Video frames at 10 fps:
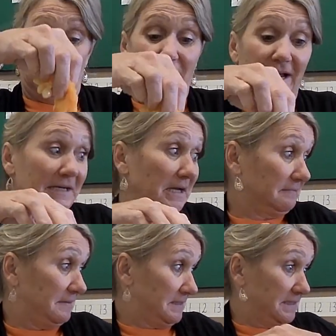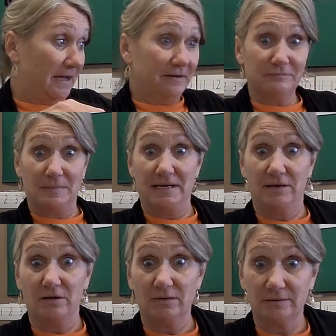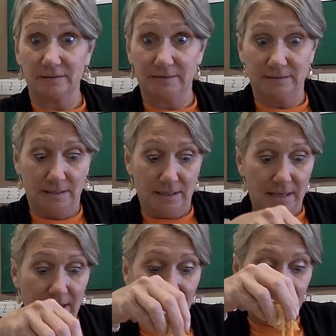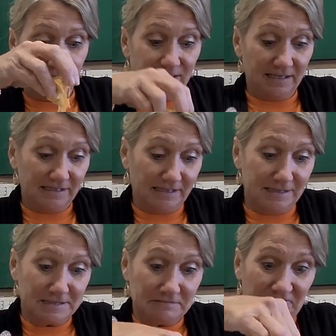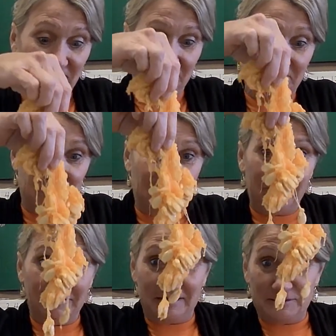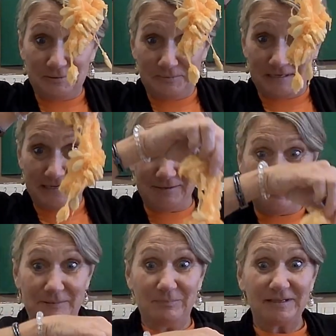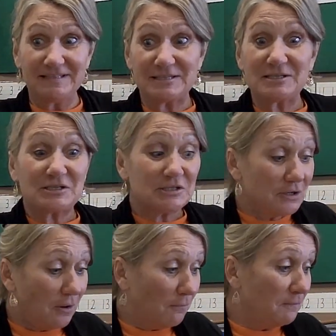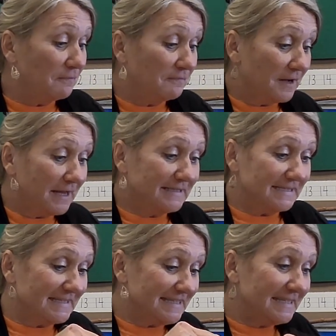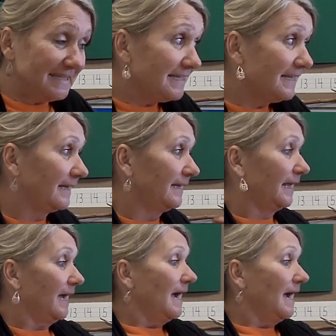I got this out of my garden. And it is very ooey gooey, but it's so fun to dig in.